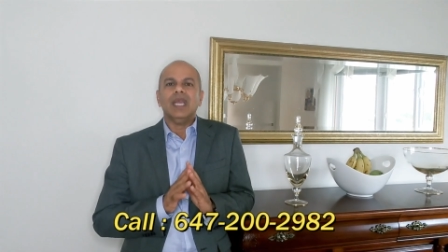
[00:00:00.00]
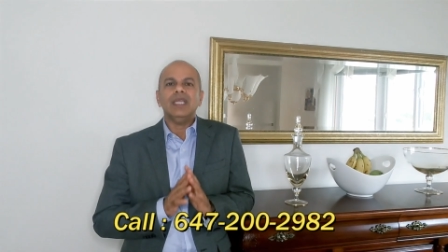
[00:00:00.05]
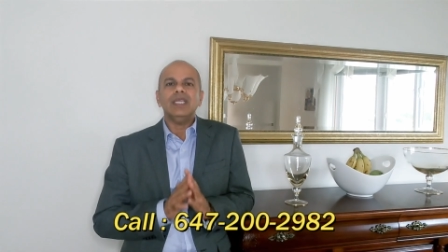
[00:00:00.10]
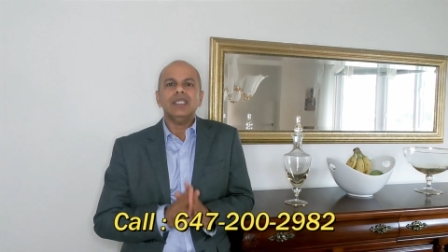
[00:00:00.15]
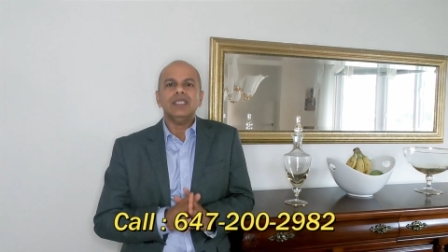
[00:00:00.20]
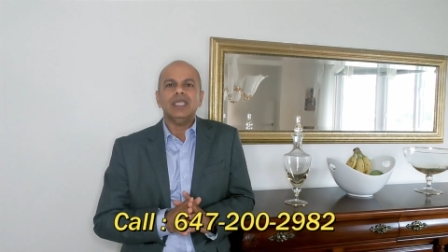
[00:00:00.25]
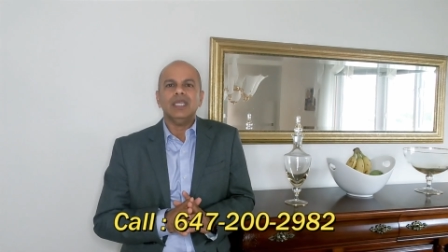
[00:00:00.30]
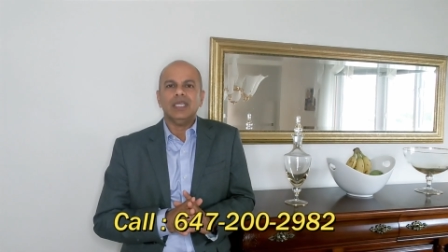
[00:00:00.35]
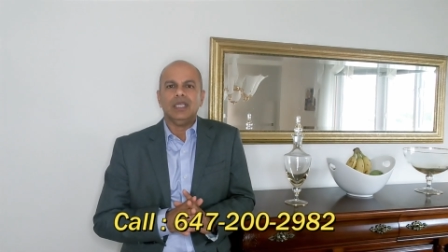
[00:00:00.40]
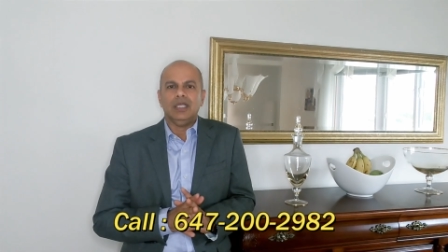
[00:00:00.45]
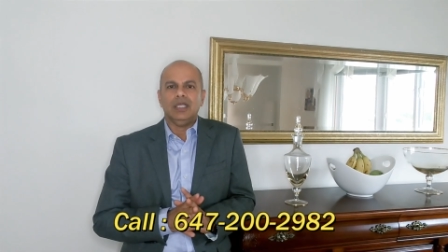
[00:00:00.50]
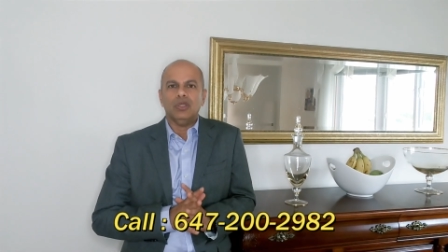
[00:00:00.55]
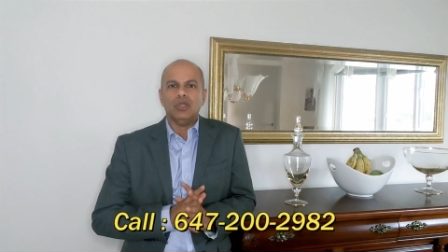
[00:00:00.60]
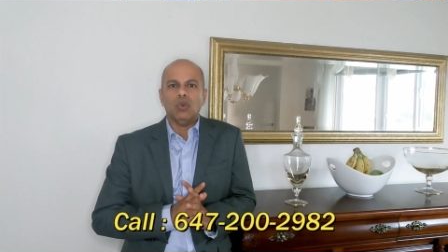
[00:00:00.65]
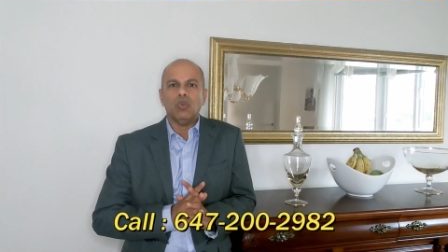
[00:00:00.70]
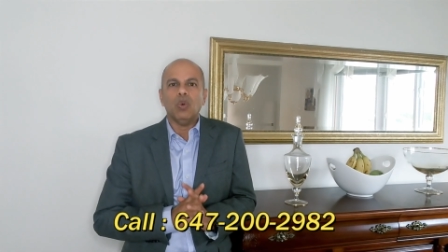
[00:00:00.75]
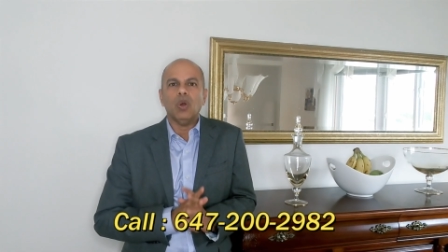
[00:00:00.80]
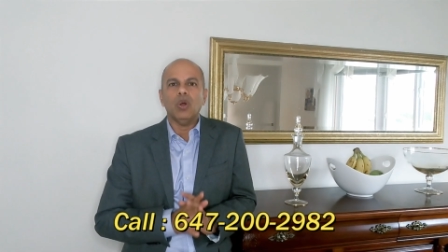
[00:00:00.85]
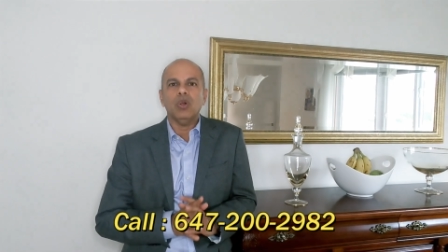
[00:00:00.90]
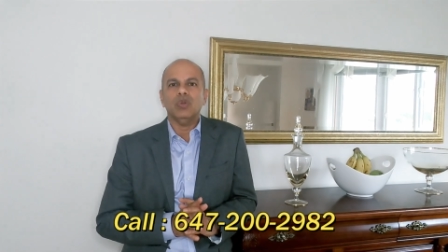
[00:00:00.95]
anything in
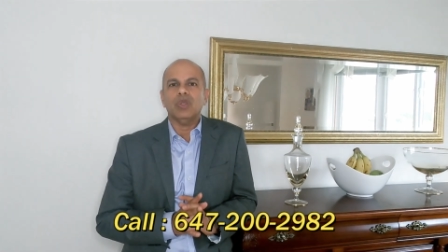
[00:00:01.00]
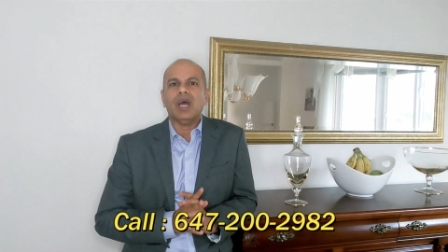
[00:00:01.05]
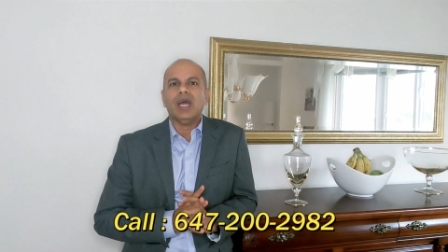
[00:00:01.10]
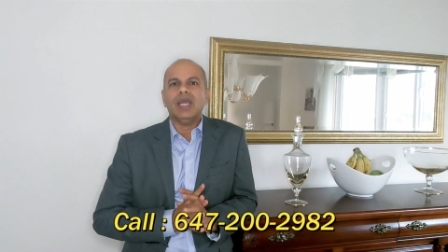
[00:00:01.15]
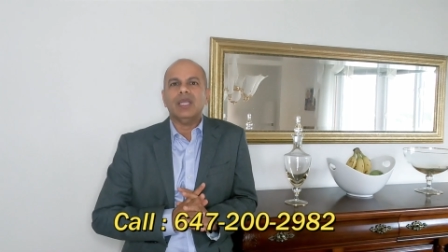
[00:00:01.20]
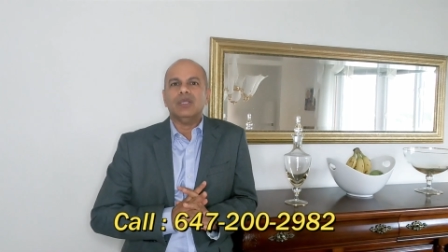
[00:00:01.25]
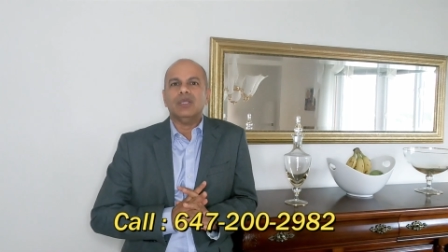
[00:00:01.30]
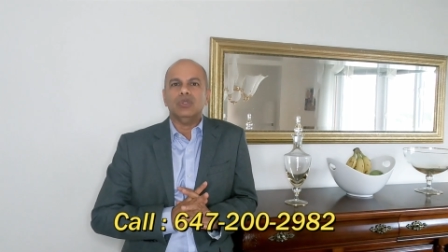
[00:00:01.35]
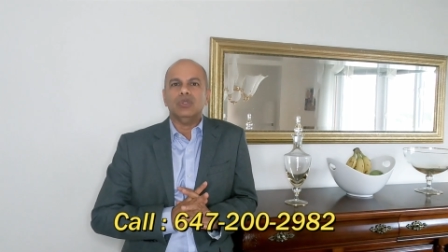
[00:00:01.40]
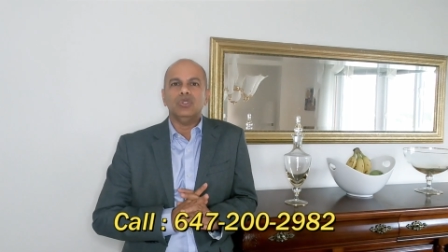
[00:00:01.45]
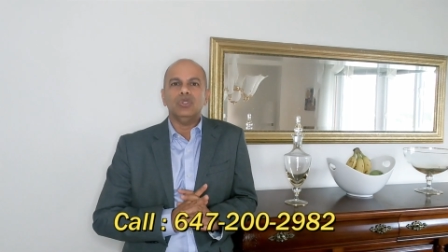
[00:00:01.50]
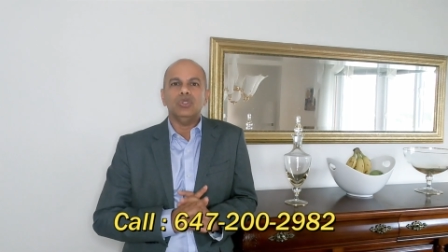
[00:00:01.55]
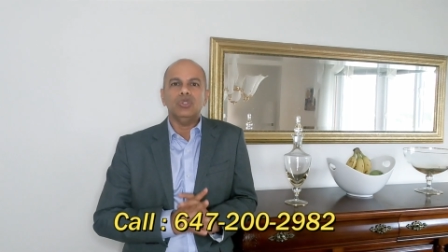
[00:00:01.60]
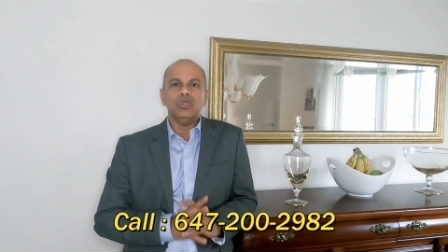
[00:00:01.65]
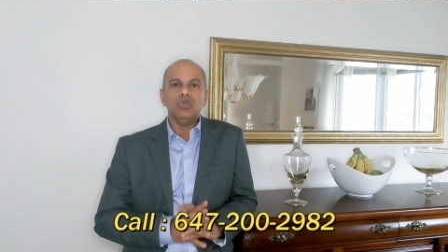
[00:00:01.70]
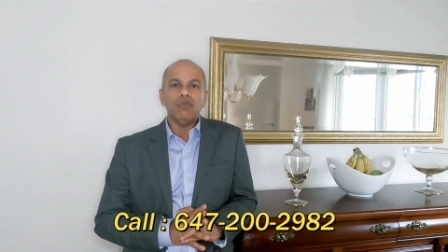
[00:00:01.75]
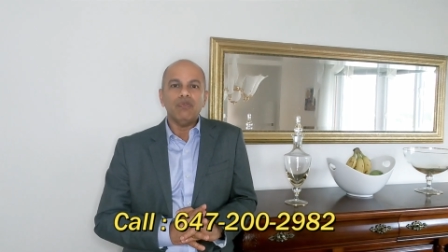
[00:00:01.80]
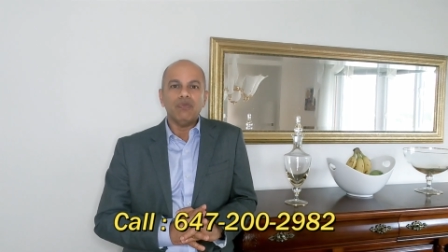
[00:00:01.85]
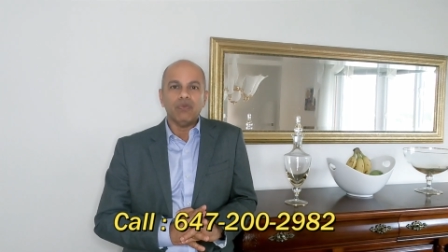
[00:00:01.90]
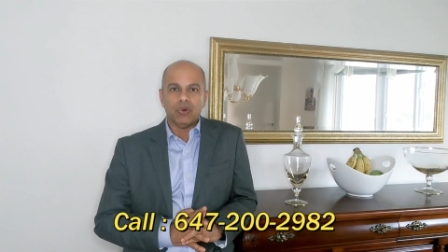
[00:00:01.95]
the world I could
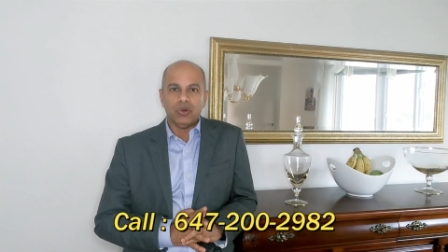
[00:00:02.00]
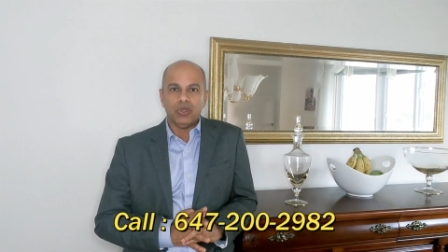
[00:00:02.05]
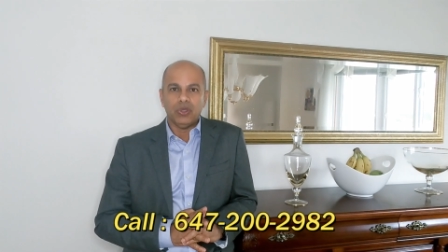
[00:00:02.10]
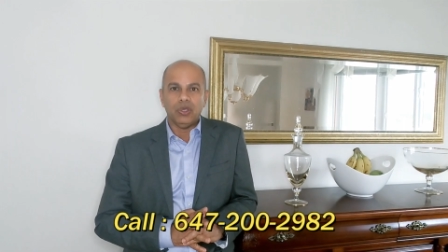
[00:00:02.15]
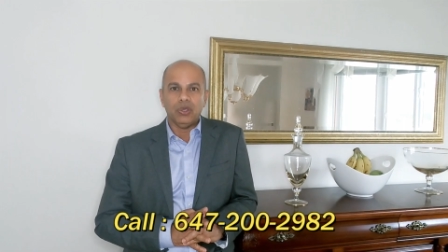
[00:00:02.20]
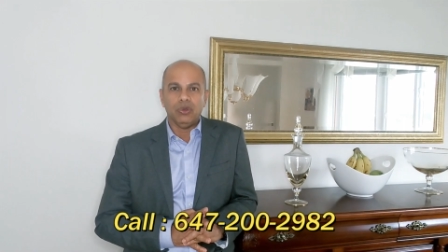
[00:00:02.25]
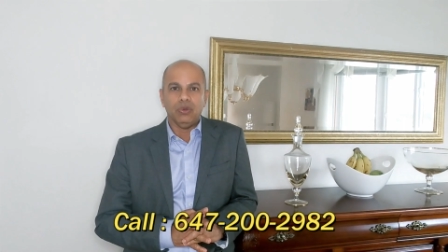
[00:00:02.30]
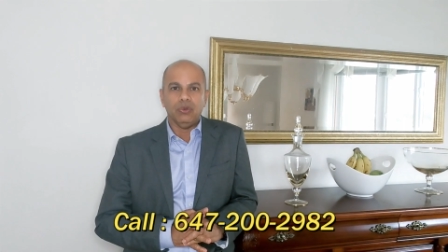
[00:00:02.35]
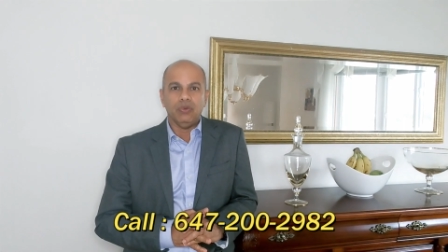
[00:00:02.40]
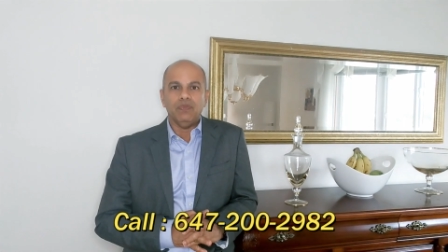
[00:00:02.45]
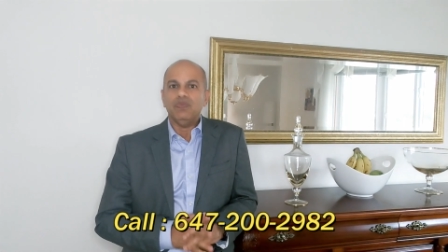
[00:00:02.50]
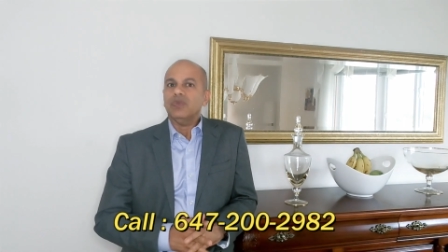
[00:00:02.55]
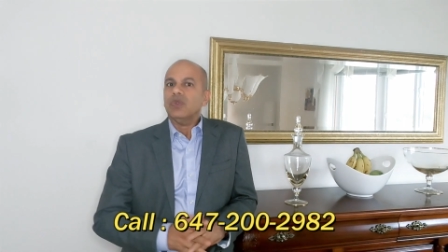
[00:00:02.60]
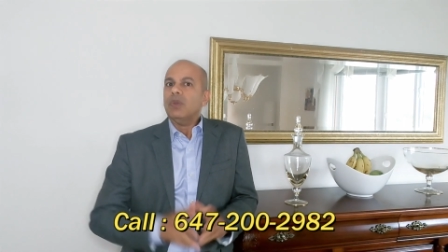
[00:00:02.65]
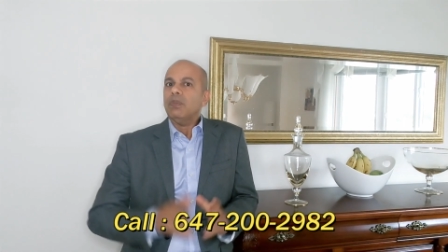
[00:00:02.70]
do for you,